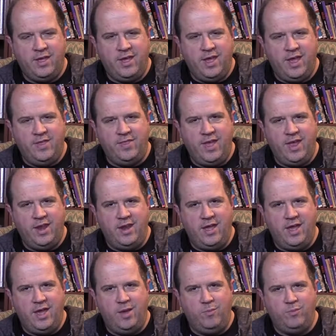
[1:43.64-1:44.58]
then
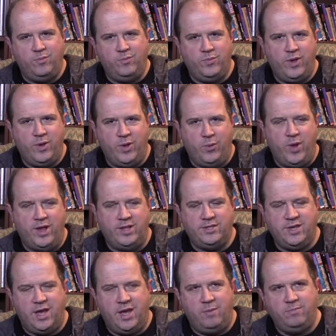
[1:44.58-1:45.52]
it
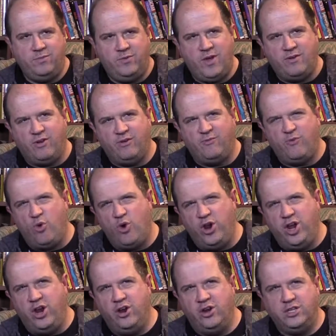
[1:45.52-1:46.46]
went after 4
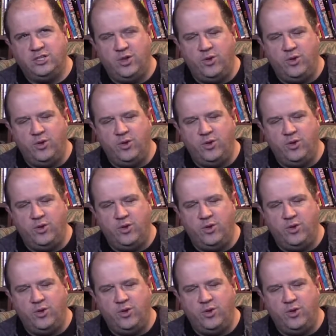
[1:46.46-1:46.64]
years.